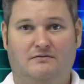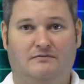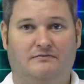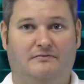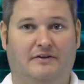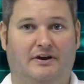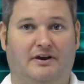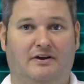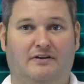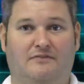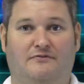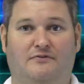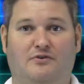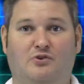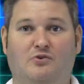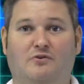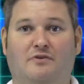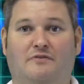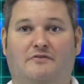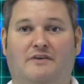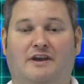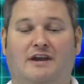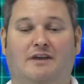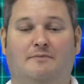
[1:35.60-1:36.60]
Very few,
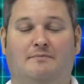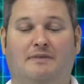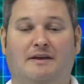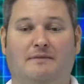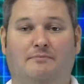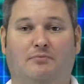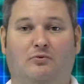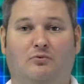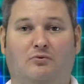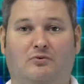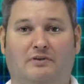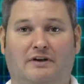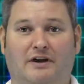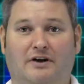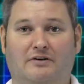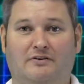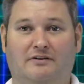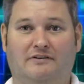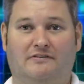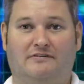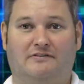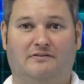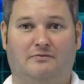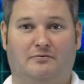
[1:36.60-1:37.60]
if any, people will
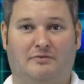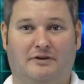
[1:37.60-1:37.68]
notice the